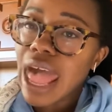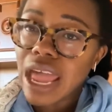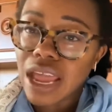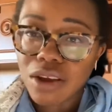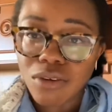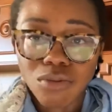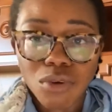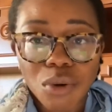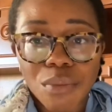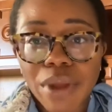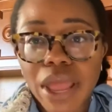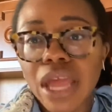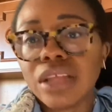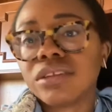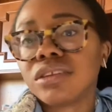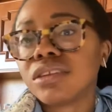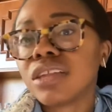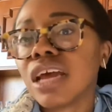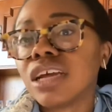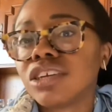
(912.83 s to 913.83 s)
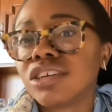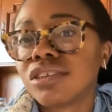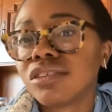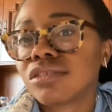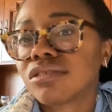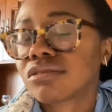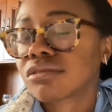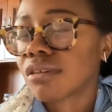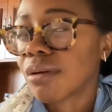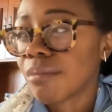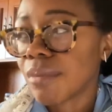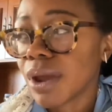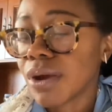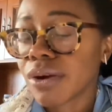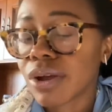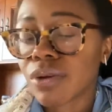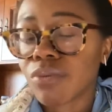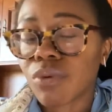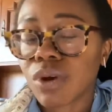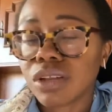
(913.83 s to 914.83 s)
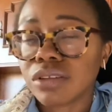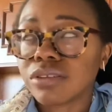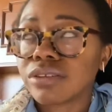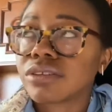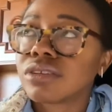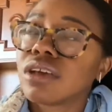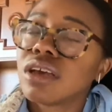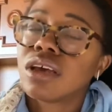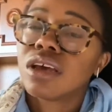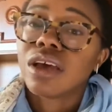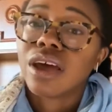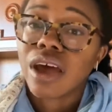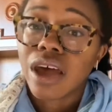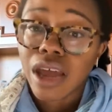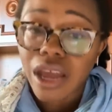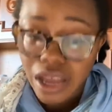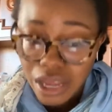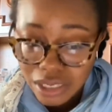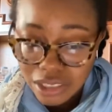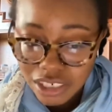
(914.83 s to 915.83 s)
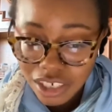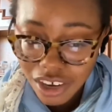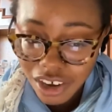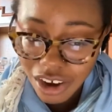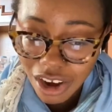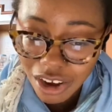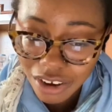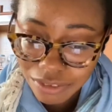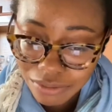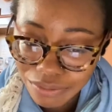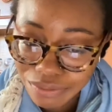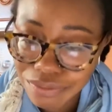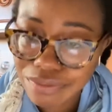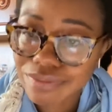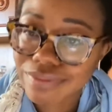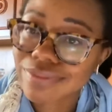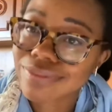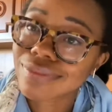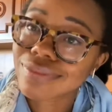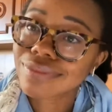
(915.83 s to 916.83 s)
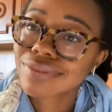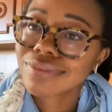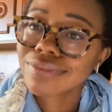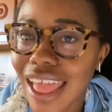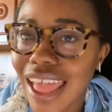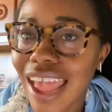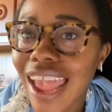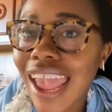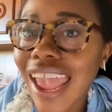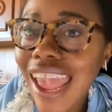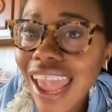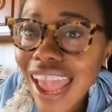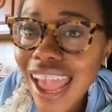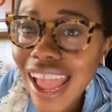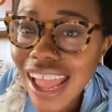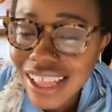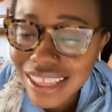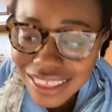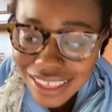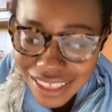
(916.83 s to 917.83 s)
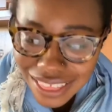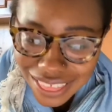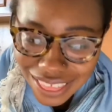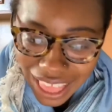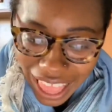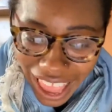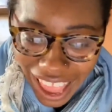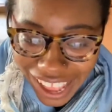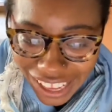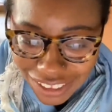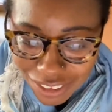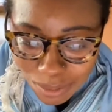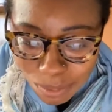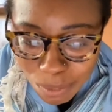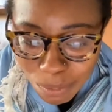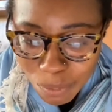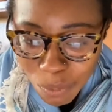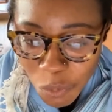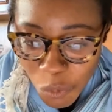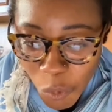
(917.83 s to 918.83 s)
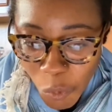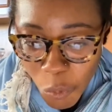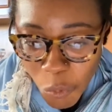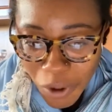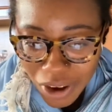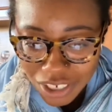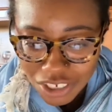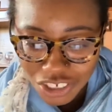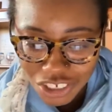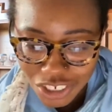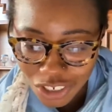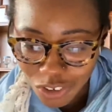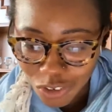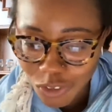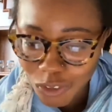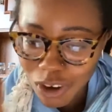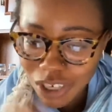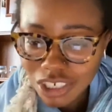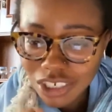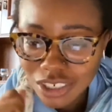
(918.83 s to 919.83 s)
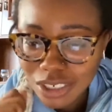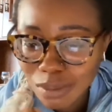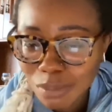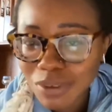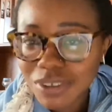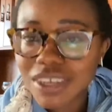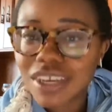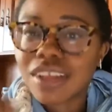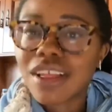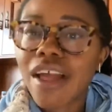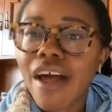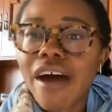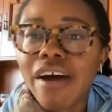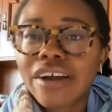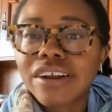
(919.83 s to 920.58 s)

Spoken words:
romance, not just American ones, check her out. And the last question number 10.